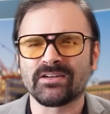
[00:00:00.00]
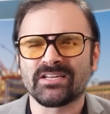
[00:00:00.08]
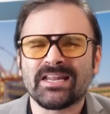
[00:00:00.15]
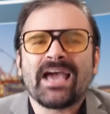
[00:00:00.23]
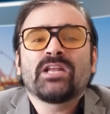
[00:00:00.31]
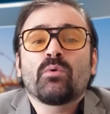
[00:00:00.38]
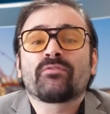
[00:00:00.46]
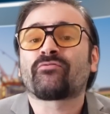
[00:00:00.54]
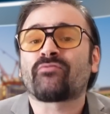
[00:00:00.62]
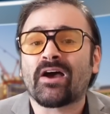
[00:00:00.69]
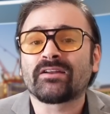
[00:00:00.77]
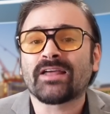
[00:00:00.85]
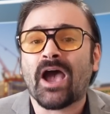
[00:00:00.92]
Did anyone
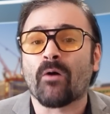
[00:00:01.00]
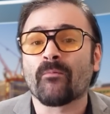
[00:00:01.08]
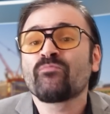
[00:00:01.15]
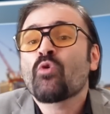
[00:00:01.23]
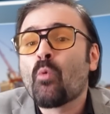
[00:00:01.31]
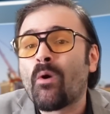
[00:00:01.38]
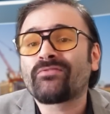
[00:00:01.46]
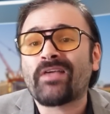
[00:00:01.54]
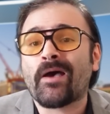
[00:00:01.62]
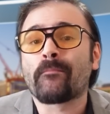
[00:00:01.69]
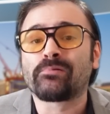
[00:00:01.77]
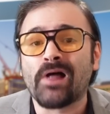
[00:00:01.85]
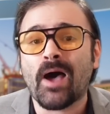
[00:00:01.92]
find out what
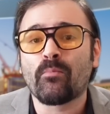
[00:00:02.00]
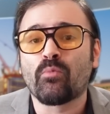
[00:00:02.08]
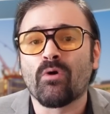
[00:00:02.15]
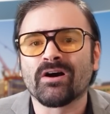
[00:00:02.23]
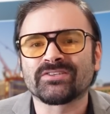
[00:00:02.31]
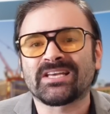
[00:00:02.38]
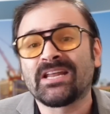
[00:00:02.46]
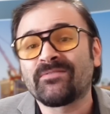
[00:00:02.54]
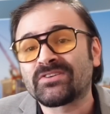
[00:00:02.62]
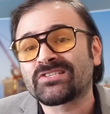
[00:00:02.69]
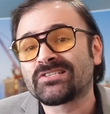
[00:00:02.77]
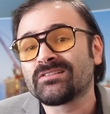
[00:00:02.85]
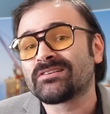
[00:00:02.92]
that blob was, and if
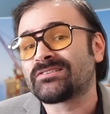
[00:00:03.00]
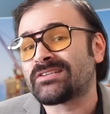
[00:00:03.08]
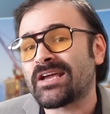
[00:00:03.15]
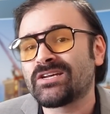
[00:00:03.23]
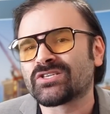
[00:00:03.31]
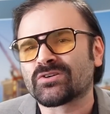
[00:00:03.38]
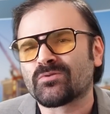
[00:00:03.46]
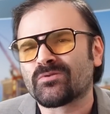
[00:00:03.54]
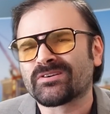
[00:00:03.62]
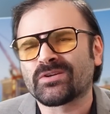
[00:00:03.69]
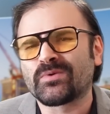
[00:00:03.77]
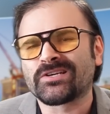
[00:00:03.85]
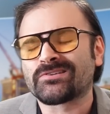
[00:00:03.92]
it's still a danger, or
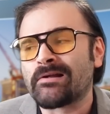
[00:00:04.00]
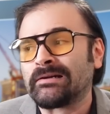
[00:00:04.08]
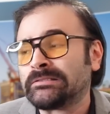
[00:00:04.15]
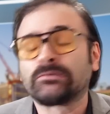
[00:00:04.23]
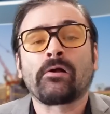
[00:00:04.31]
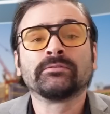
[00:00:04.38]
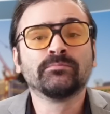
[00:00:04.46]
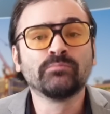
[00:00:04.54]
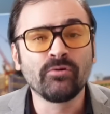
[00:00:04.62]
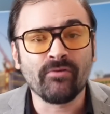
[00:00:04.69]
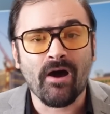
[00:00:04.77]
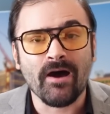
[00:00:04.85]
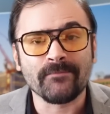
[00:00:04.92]
did we just
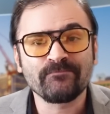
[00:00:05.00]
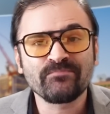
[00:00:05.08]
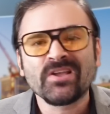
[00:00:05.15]
move on?